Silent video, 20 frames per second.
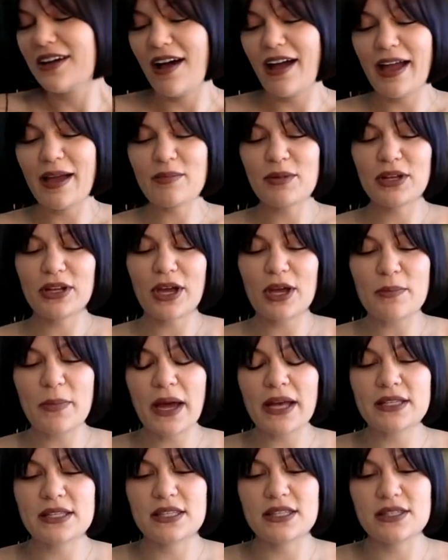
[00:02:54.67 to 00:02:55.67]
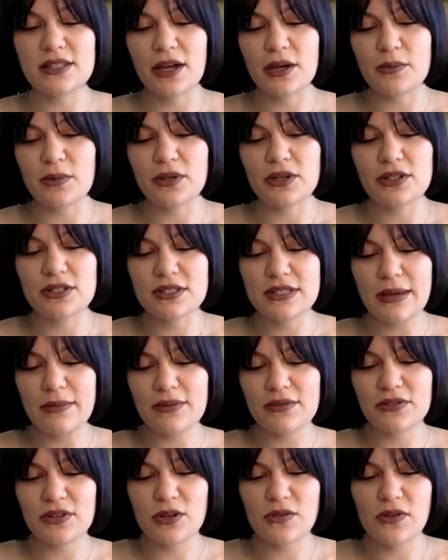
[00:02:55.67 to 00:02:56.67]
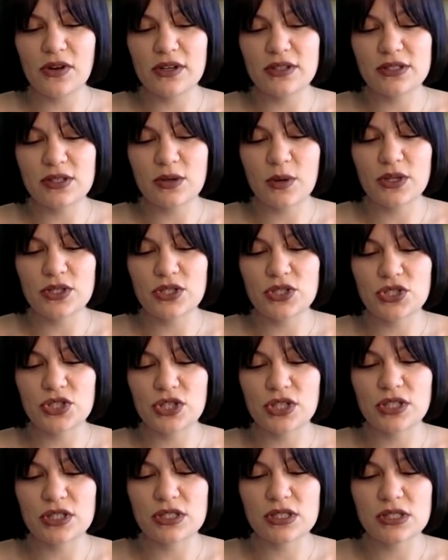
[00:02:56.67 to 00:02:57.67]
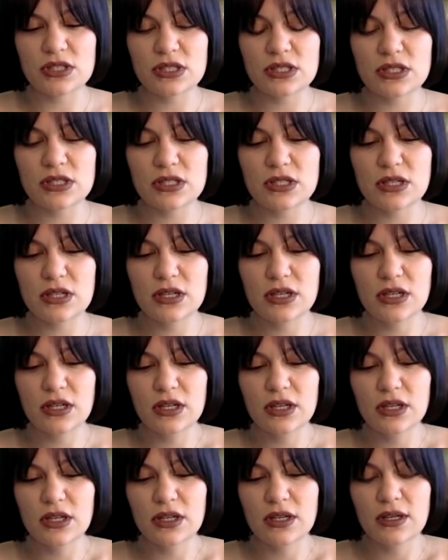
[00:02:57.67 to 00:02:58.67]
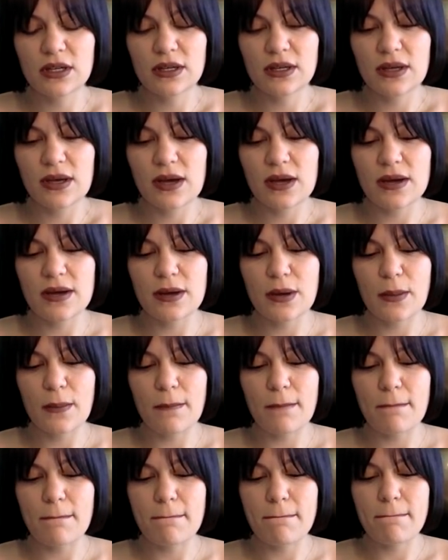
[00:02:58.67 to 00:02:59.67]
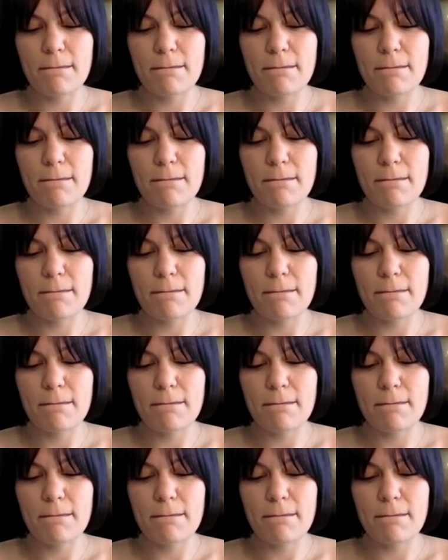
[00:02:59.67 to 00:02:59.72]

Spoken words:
I am going to go back to this though because some of you have asked questions, and